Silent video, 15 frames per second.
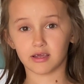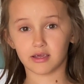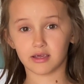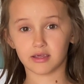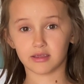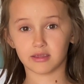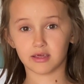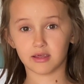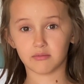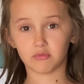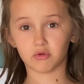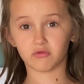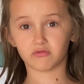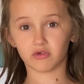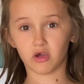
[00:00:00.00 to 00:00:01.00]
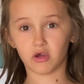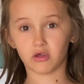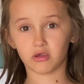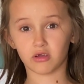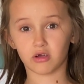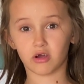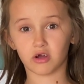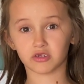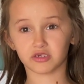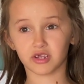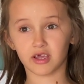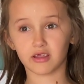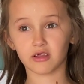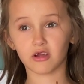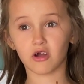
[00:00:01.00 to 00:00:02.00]
and then moves on
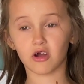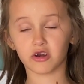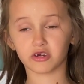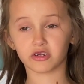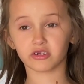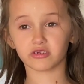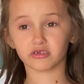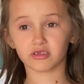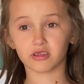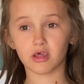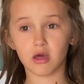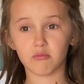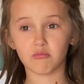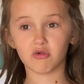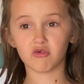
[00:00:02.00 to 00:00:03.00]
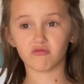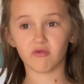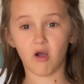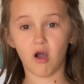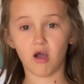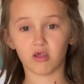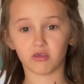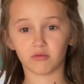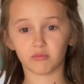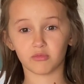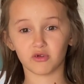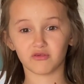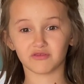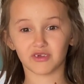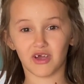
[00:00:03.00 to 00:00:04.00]
silent haunches, and then
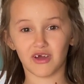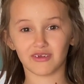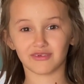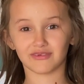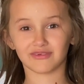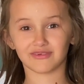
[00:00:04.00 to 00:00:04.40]
moves on.